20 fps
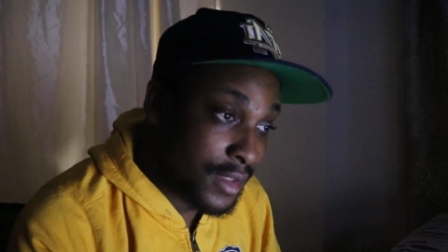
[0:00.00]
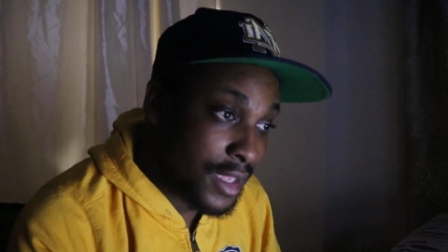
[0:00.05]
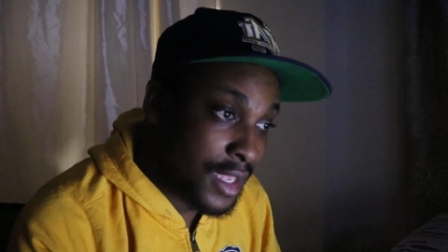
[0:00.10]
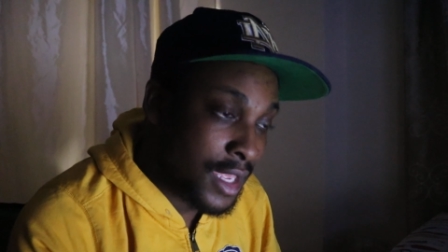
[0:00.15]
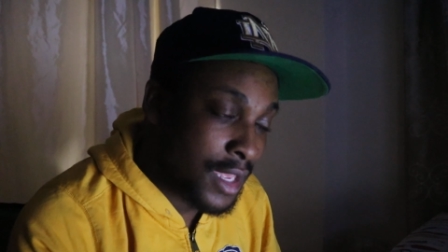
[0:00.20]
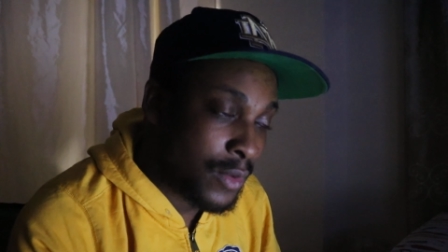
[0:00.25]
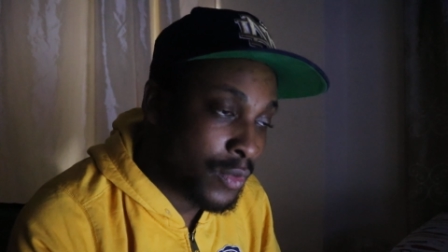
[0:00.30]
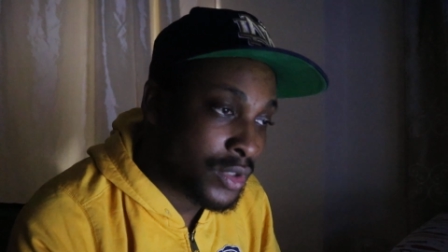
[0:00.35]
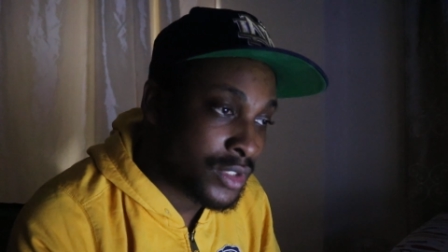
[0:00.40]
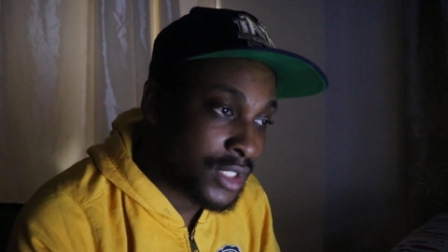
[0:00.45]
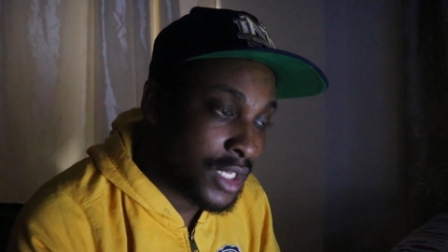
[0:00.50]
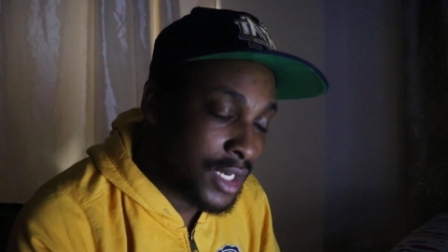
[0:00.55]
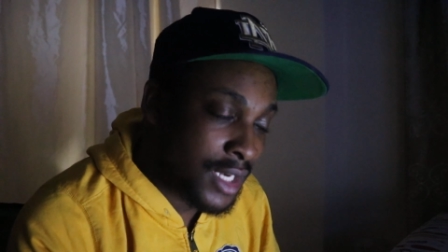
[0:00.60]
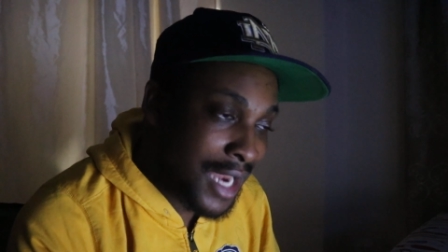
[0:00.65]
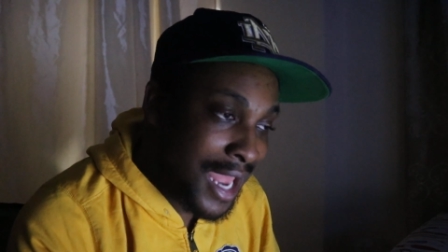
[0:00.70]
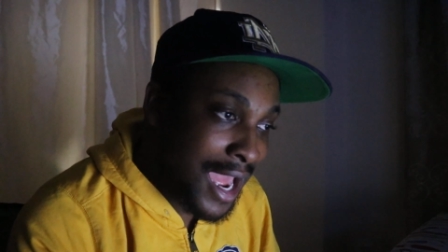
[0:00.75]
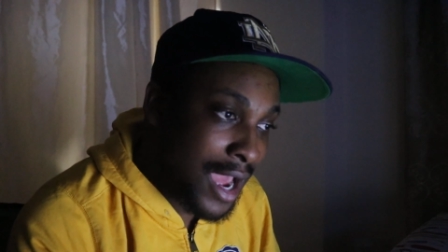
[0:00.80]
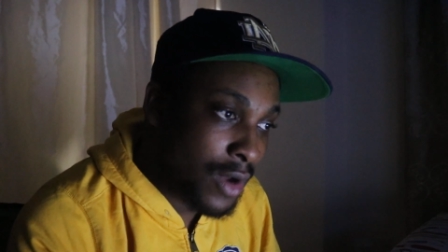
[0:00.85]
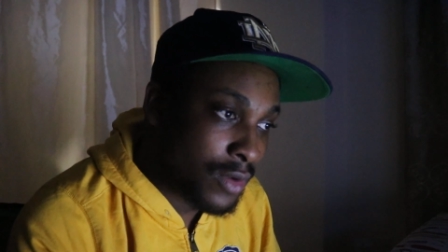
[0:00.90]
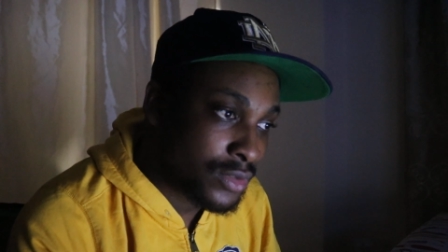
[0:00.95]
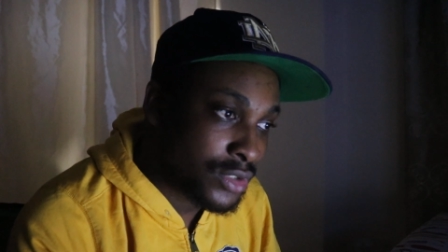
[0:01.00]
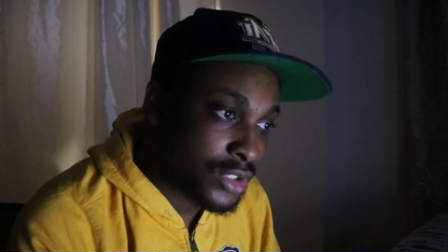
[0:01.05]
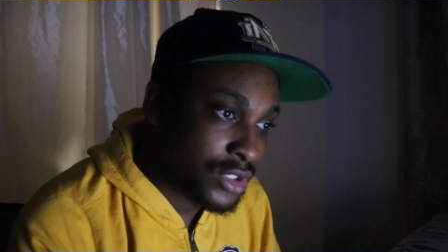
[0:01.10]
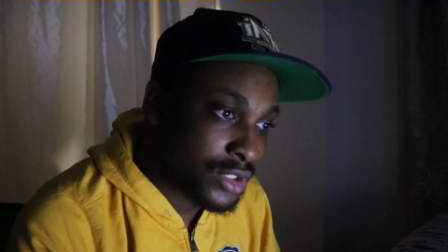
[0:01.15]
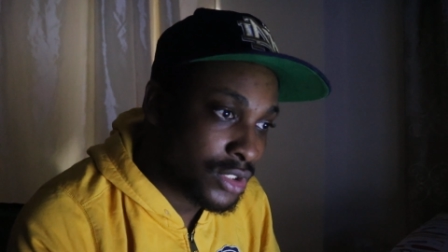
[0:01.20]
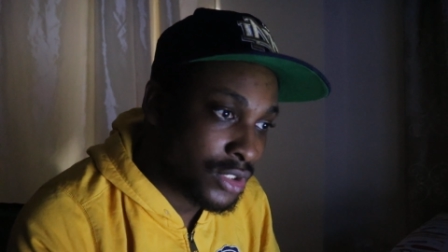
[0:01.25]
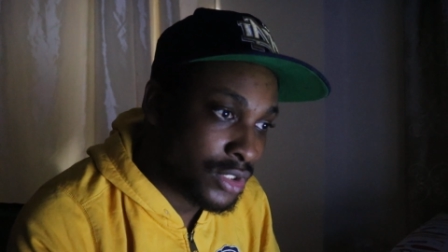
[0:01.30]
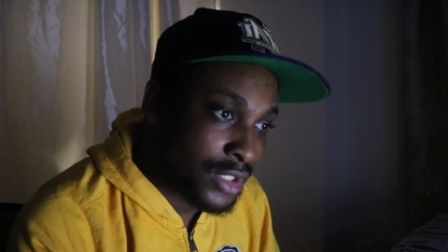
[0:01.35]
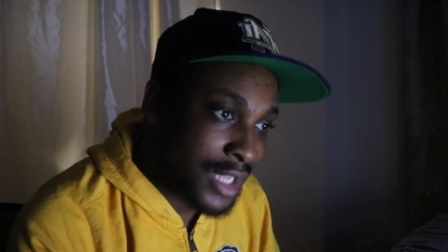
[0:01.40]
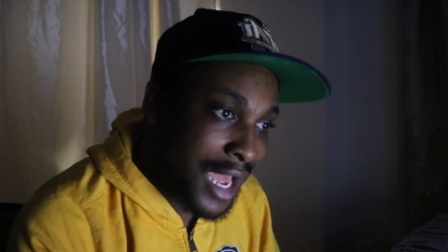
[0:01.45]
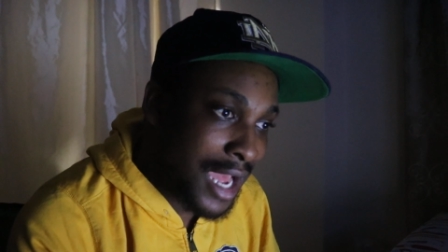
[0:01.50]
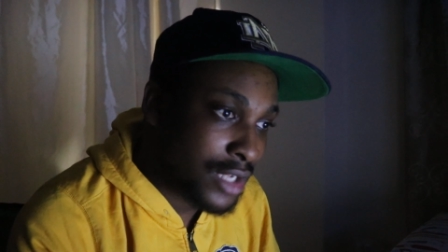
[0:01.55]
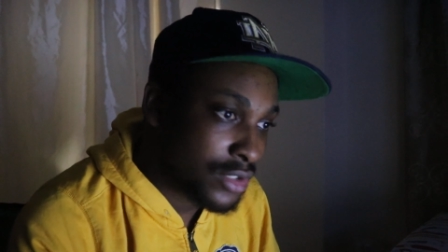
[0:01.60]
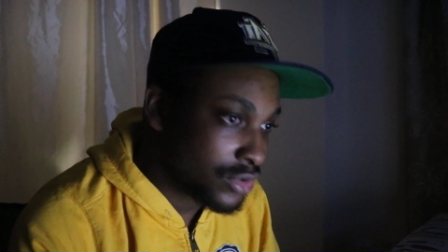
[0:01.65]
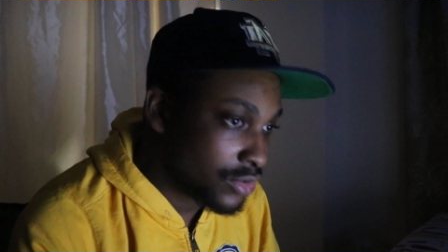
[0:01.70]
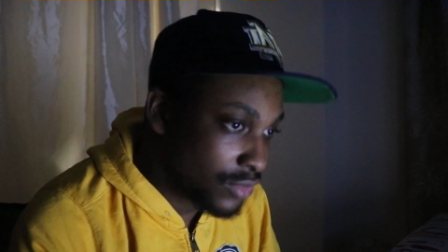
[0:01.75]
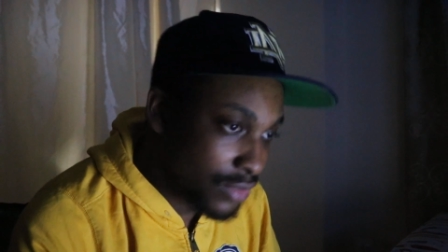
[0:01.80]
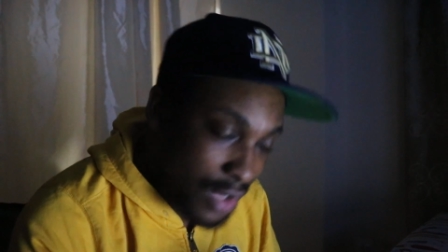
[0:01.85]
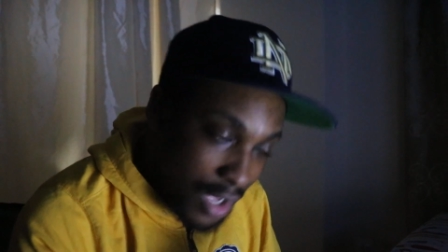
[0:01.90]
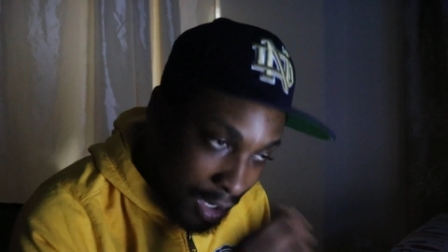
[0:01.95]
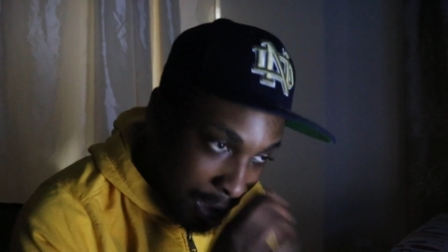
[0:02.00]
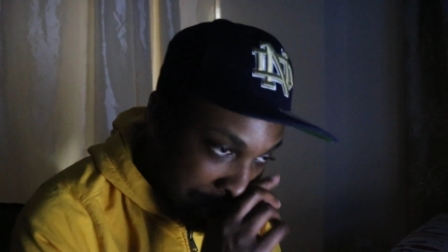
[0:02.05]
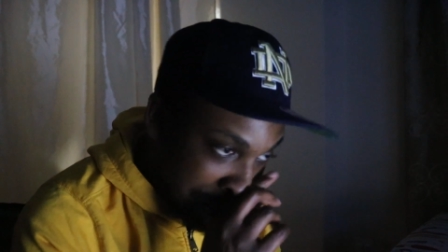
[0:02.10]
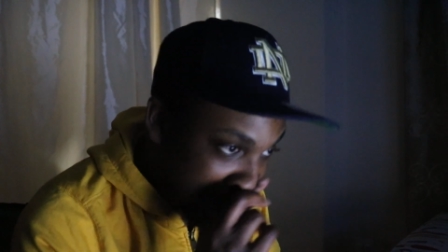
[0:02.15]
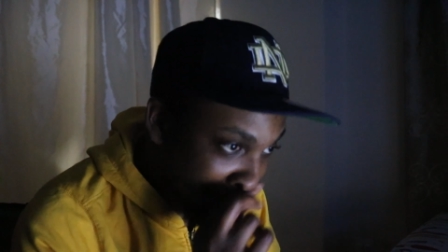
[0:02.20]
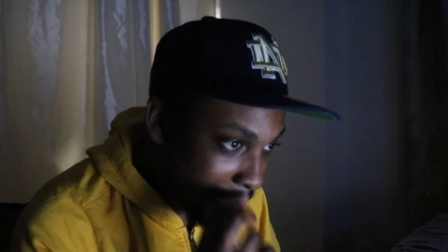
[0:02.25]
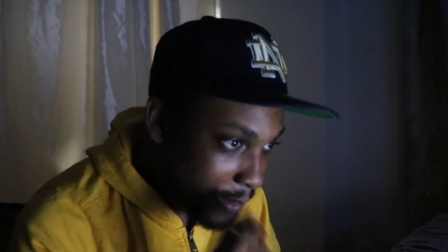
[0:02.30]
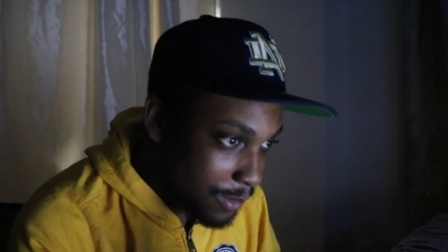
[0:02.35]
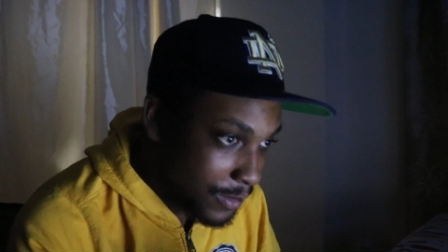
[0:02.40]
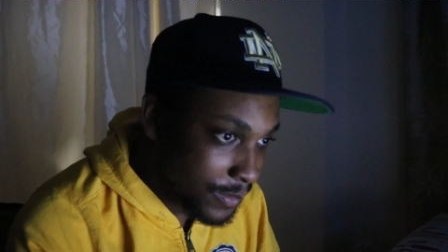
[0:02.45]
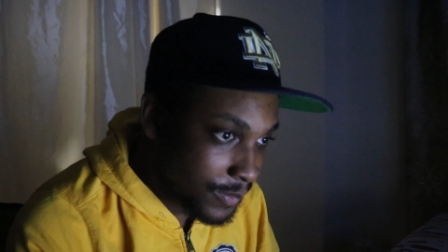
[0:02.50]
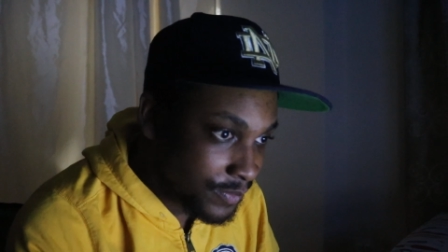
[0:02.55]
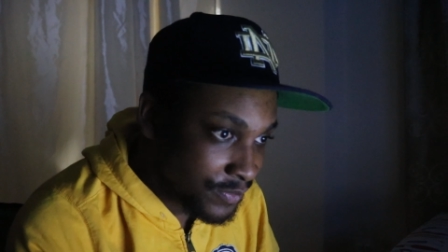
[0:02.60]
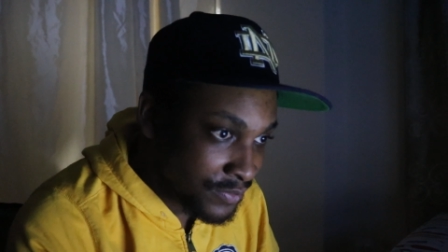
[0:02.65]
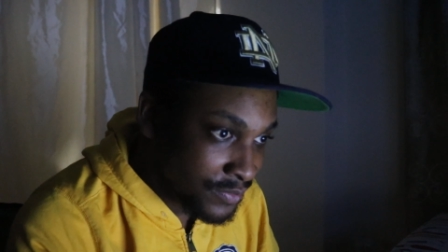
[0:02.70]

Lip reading: It was announced not too long ago,